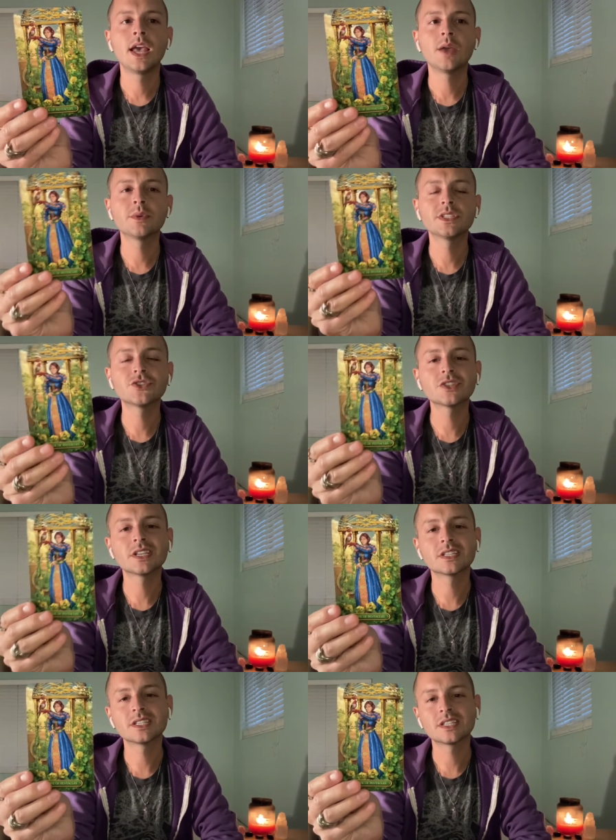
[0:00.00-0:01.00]
And what's interesting
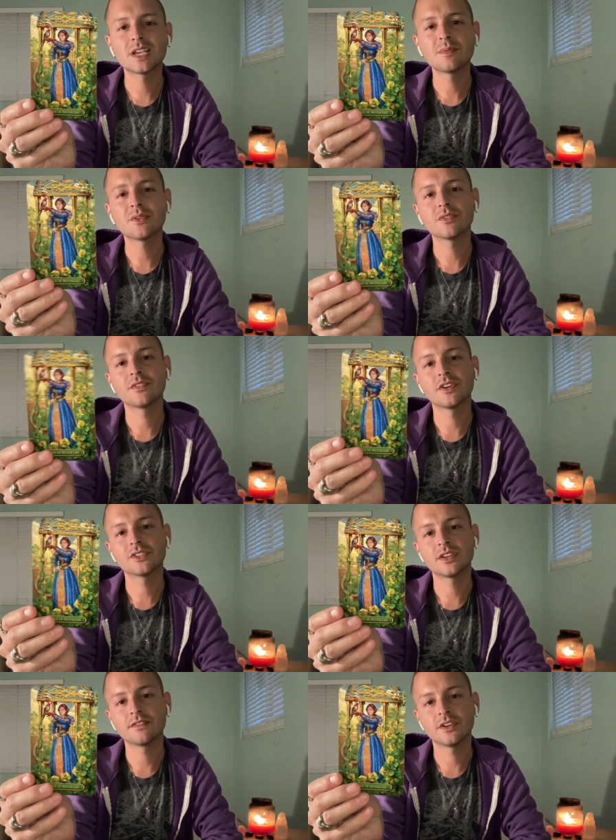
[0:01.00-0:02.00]
is this came out in
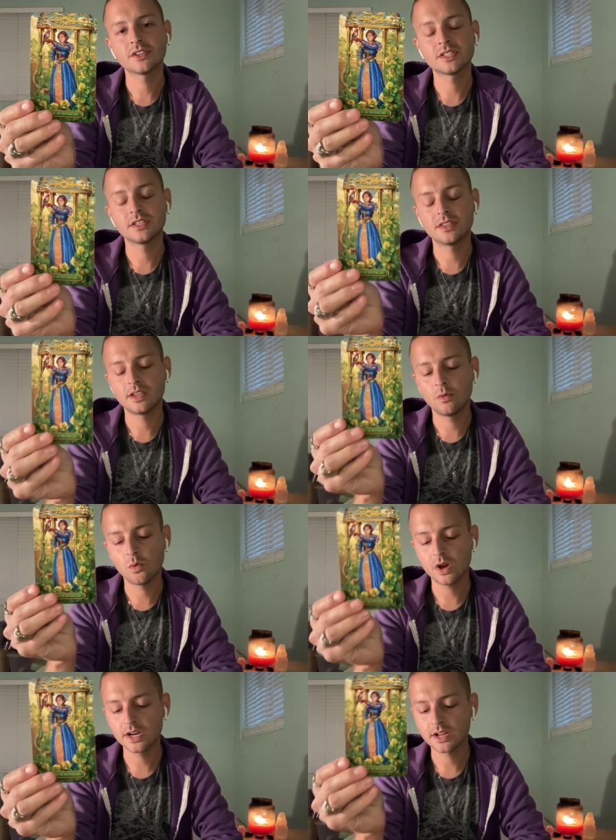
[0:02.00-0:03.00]
reverse at first, and they
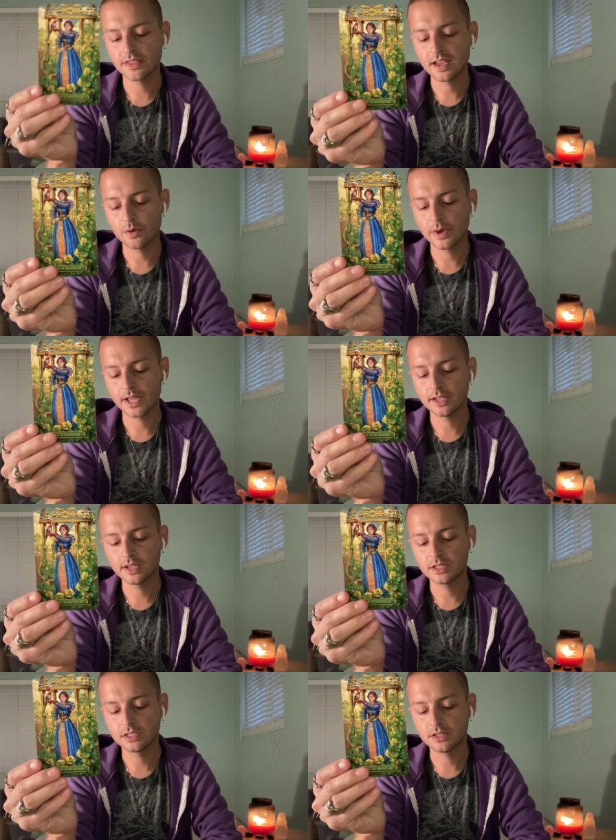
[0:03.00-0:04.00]
wanted it that way
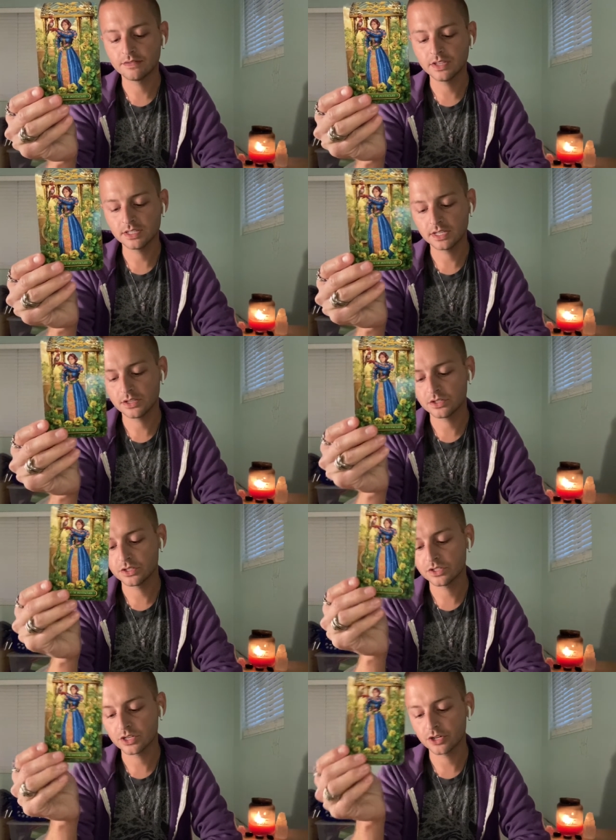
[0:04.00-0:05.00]
because it feels like to
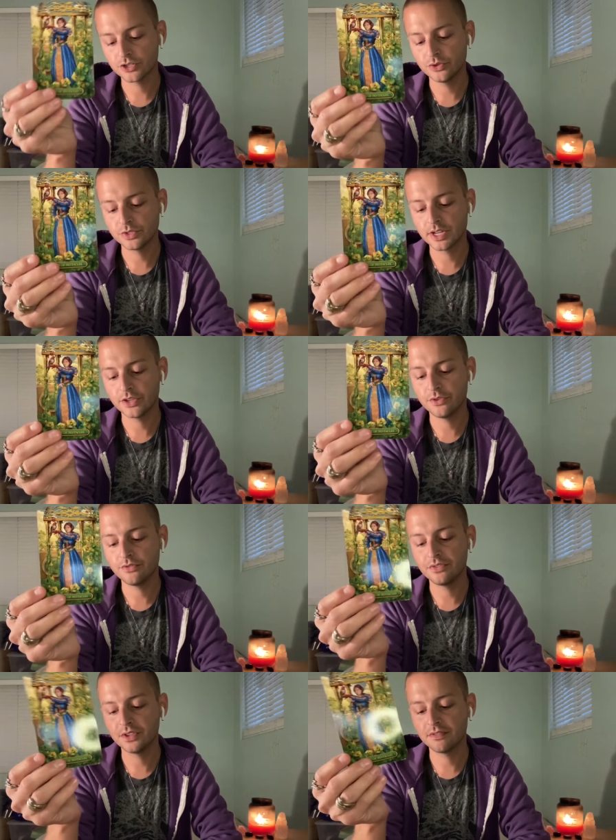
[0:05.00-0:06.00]
start Tuesday, you
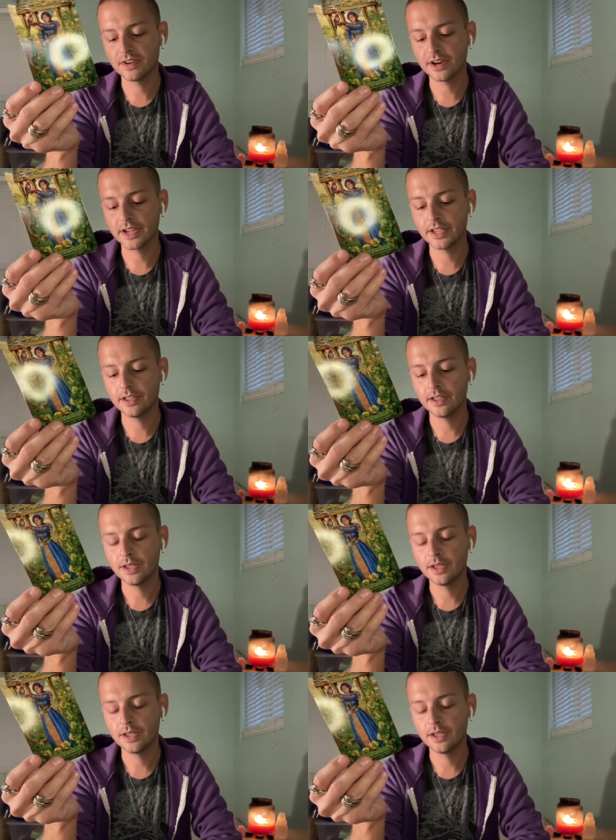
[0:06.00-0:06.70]
feel very